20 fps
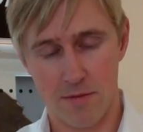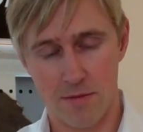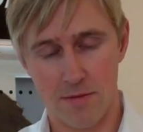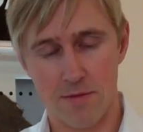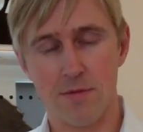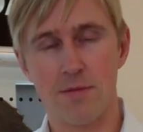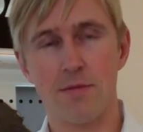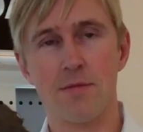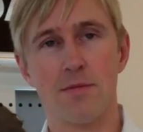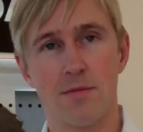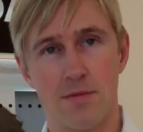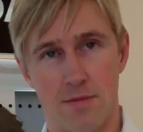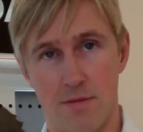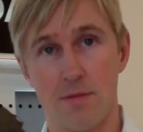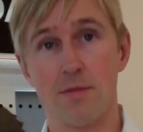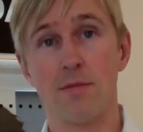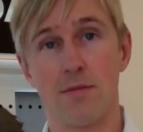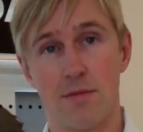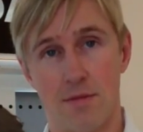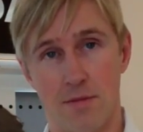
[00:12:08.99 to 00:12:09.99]

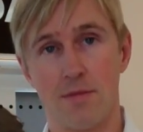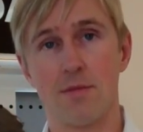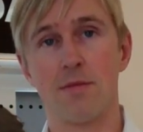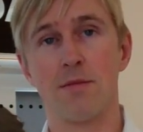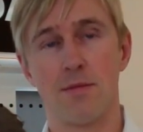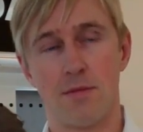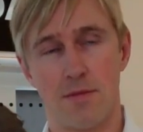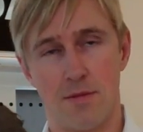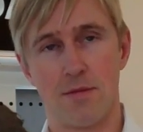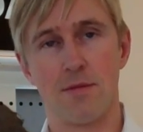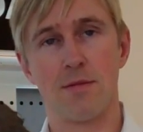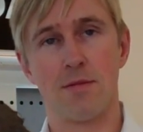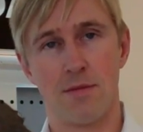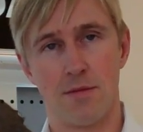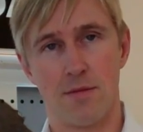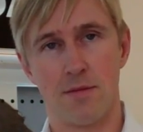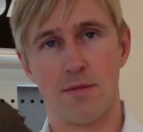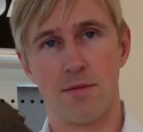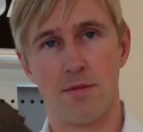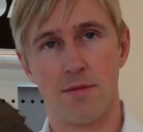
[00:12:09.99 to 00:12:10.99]
digital
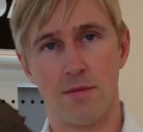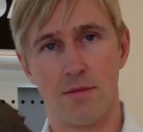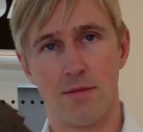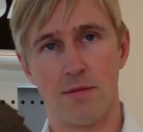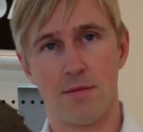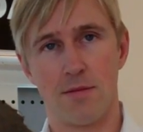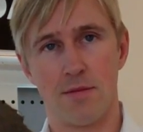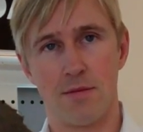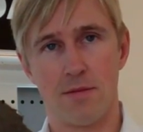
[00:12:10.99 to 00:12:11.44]
investments and